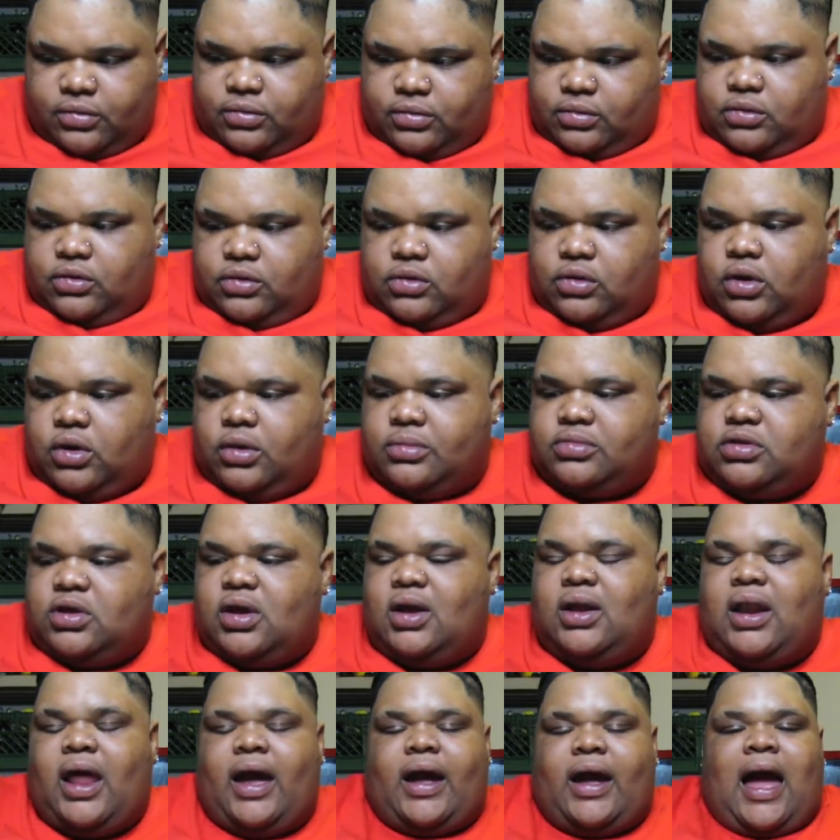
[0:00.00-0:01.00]
You know what I'm
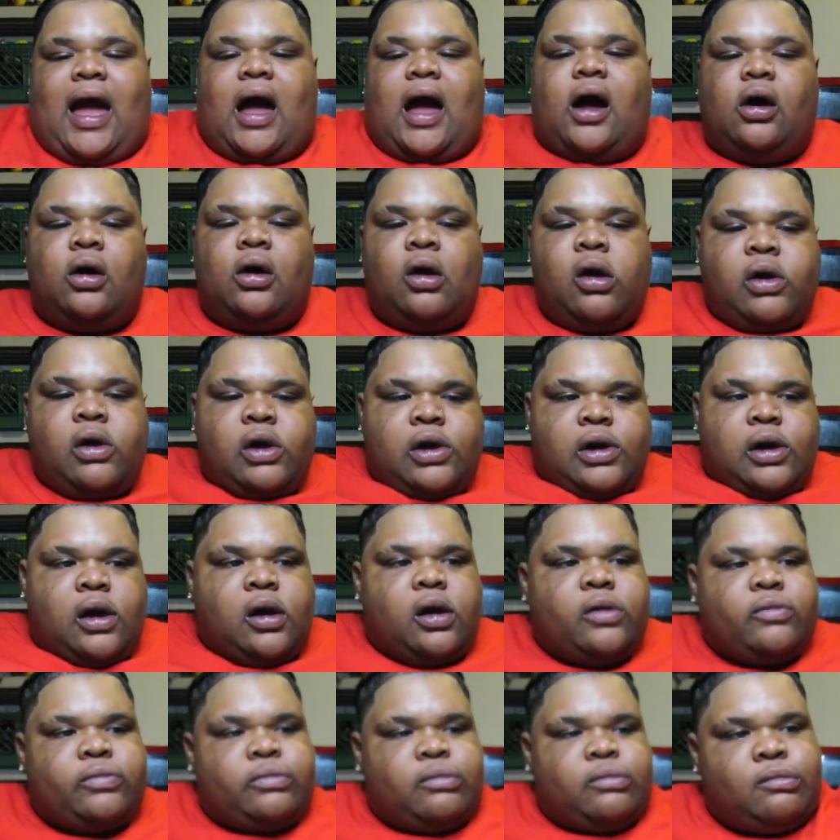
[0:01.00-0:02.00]
saying? Like how
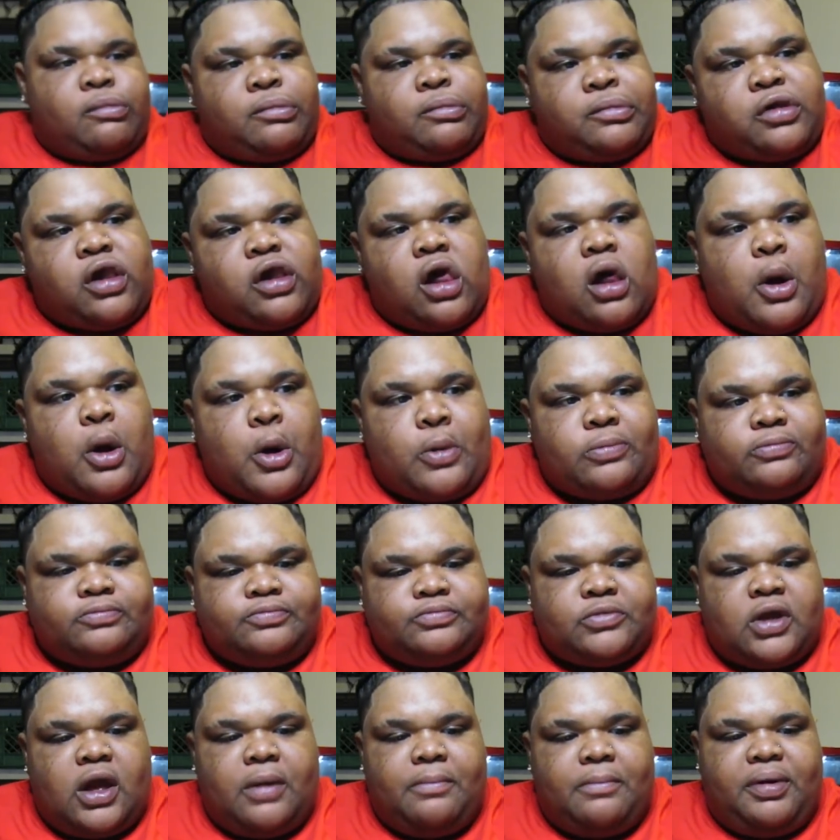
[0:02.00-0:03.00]

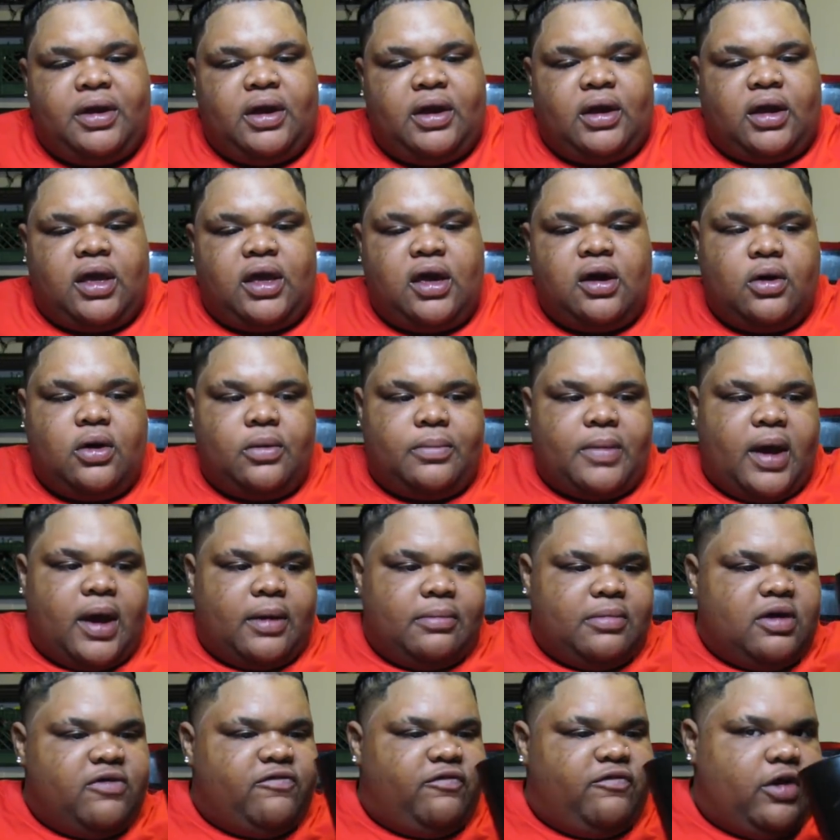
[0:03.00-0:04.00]
him being killed made
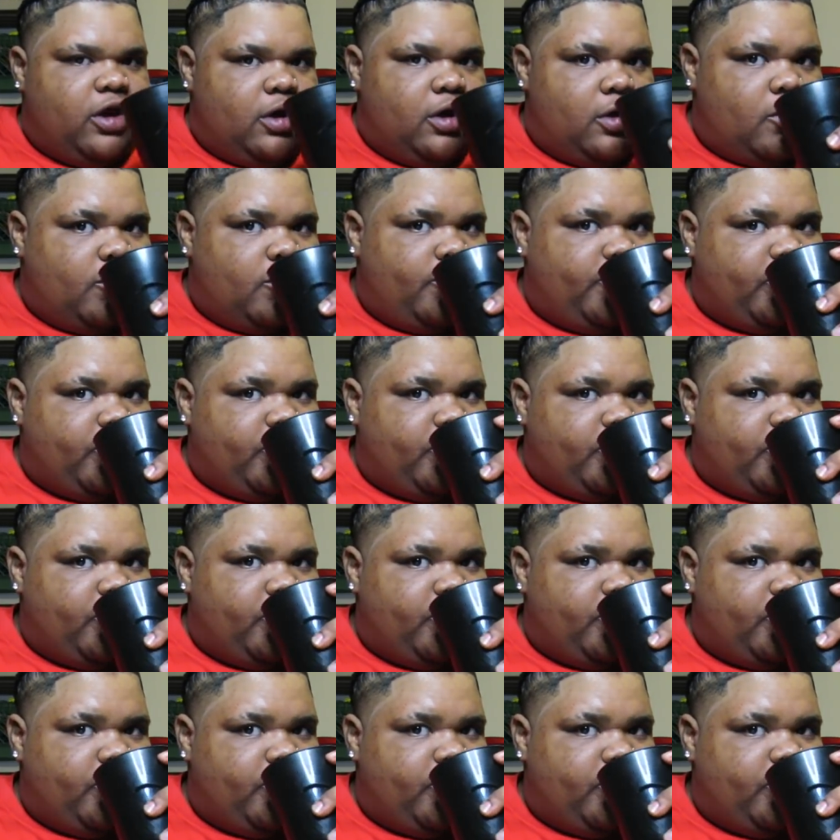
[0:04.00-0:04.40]
me feel.